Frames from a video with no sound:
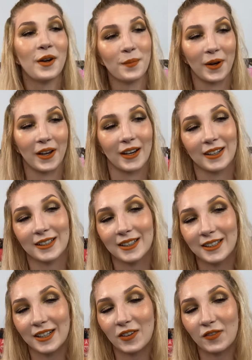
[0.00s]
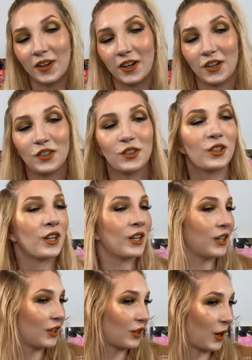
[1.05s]
But this is the finished,
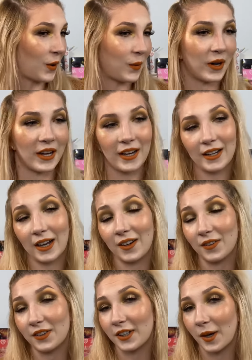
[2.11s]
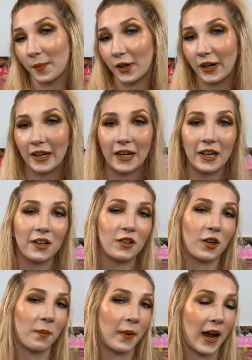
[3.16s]
glowy, kind of summery,
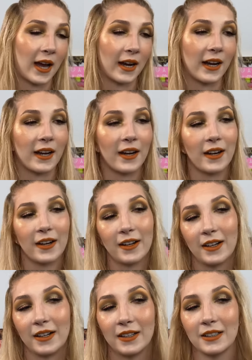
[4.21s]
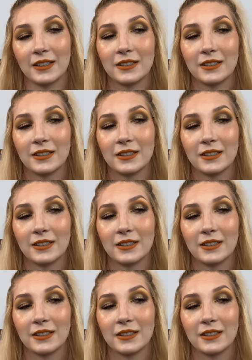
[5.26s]
dramatic.